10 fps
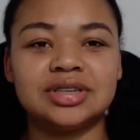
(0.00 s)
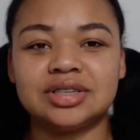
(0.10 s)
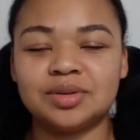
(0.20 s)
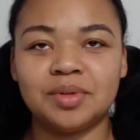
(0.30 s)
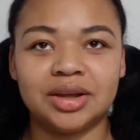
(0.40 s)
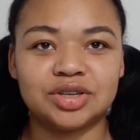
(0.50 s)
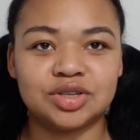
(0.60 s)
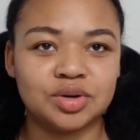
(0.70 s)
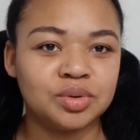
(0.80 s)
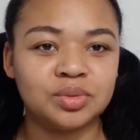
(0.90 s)
it to make
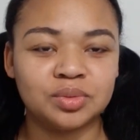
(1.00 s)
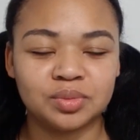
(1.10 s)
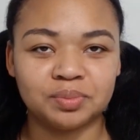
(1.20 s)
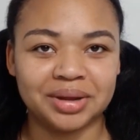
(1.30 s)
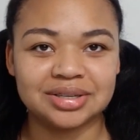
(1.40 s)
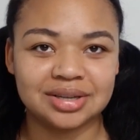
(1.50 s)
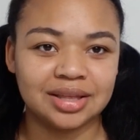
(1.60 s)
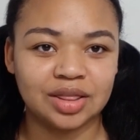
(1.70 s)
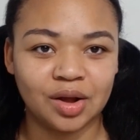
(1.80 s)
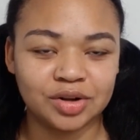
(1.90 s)
two basically
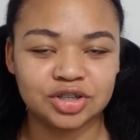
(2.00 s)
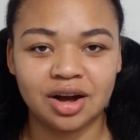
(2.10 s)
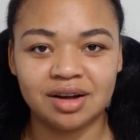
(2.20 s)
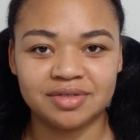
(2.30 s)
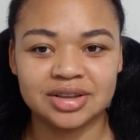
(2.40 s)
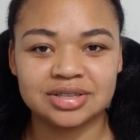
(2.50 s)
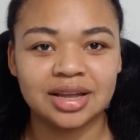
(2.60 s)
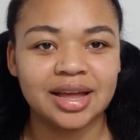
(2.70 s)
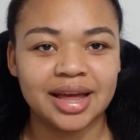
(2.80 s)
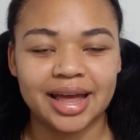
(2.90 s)
large coffees
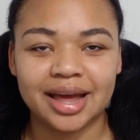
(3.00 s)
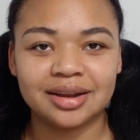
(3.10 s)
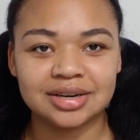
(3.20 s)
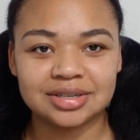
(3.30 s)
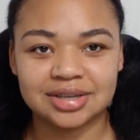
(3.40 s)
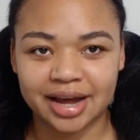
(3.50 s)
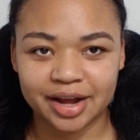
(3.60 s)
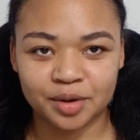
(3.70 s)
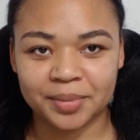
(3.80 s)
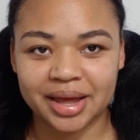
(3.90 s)
and an
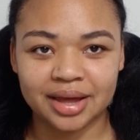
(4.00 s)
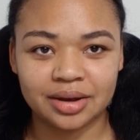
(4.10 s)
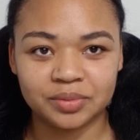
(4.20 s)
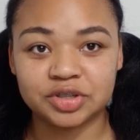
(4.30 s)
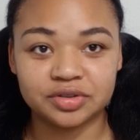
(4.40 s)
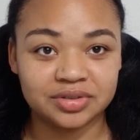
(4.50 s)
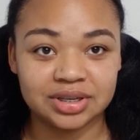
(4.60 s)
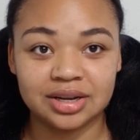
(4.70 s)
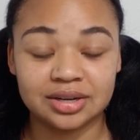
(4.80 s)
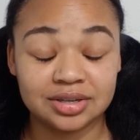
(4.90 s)
entire pan, which you've
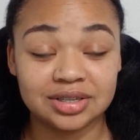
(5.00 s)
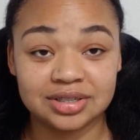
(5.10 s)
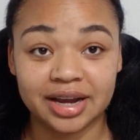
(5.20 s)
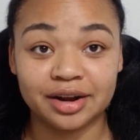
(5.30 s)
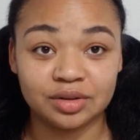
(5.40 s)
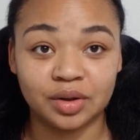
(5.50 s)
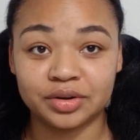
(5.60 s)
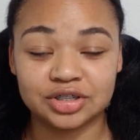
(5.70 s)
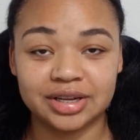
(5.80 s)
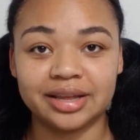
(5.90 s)
seen, an entire
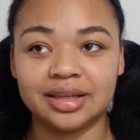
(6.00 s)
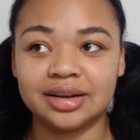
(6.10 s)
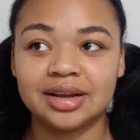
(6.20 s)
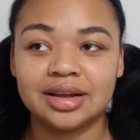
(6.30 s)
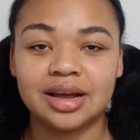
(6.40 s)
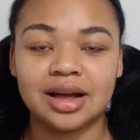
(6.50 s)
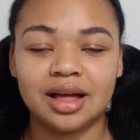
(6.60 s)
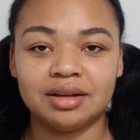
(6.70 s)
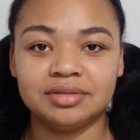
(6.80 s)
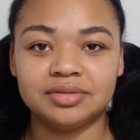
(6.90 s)
large skillet
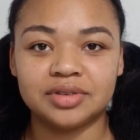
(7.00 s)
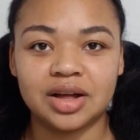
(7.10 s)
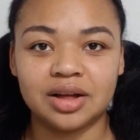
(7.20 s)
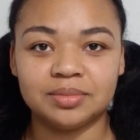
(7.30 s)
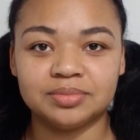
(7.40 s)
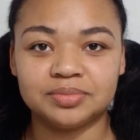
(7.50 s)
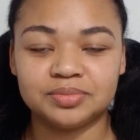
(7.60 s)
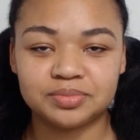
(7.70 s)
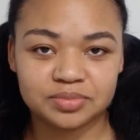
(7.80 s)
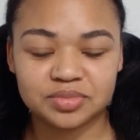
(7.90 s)
of um,
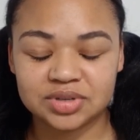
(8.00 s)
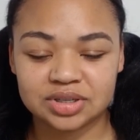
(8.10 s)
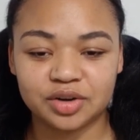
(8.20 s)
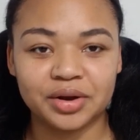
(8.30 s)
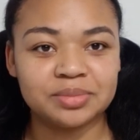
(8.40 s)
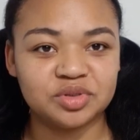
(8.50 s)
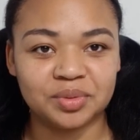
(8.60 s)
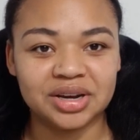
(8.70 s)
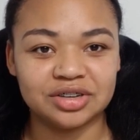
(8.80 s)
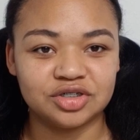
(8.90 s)
creamed
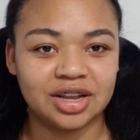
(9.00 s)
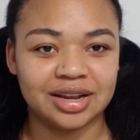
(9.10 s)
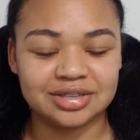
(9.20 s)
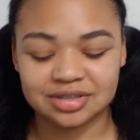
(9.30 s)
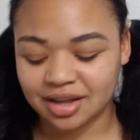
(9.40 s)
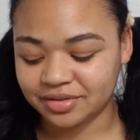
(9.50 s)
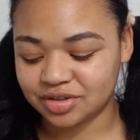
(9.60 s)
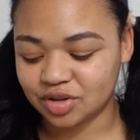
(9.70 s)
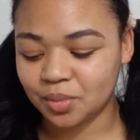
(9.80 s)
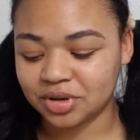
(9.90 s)
spinach. And I still have
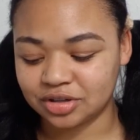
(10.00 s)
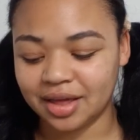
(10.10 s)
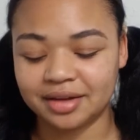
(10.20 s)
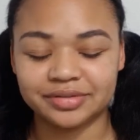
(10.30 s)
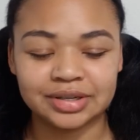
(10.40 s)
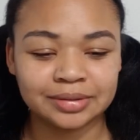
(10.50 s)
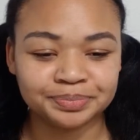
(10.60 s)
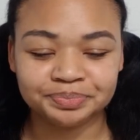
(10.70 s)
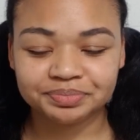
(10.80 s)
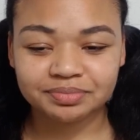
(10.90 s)
so much left.
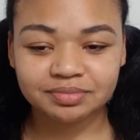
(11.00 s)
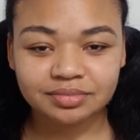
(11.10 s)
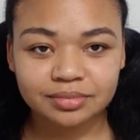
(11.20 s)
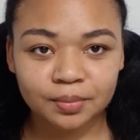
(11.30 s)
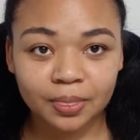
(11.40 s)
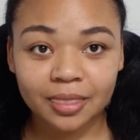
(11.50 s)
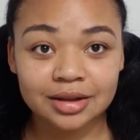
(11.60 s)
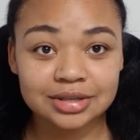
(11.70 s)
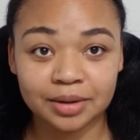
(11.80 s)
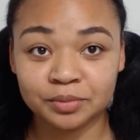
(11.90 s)

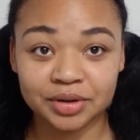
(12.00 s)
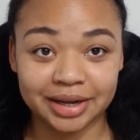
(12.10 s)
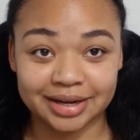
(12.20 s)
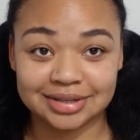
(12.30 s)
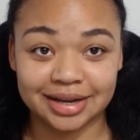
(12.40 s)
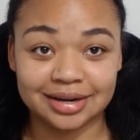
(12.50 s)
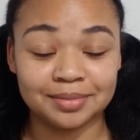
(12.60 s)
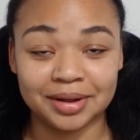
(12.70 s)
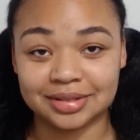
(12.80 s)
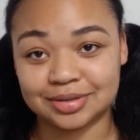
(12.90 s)
So I'm really excited
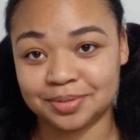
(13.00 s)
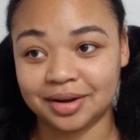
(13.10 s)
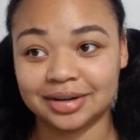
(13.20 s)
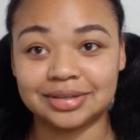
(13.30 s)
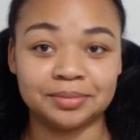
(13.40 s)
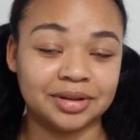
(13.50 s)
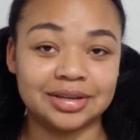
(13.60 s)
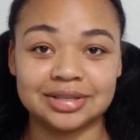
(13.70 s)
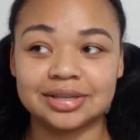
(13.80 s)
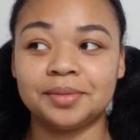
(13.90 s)
about this product. I'm,
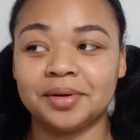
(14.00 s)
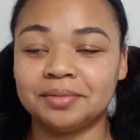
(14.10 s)
this is going to be a